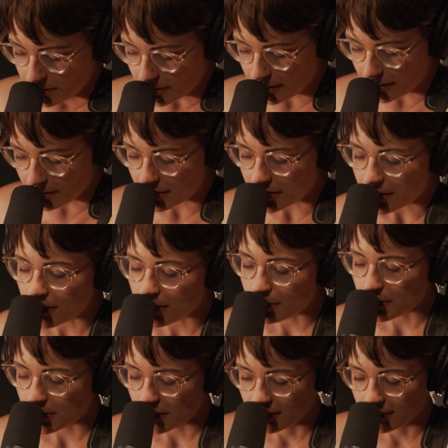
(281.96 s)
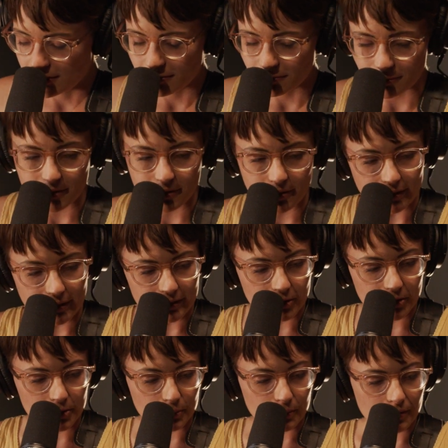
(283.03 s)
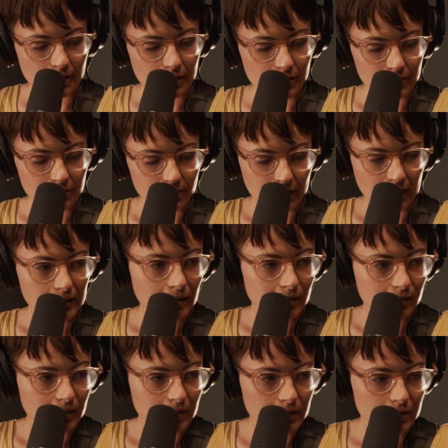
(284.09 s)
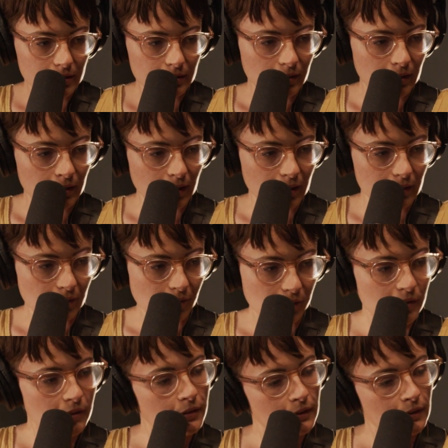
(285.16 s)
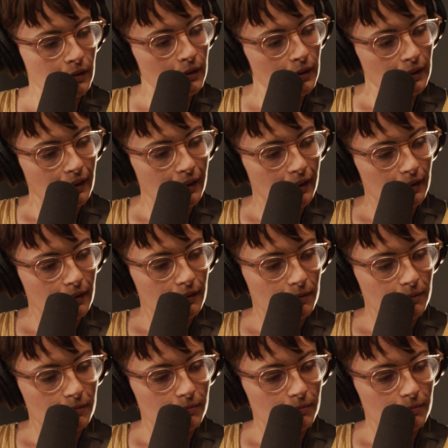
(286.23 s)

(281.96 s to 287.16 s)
and there were times where I just wanted to forget I was an adult, and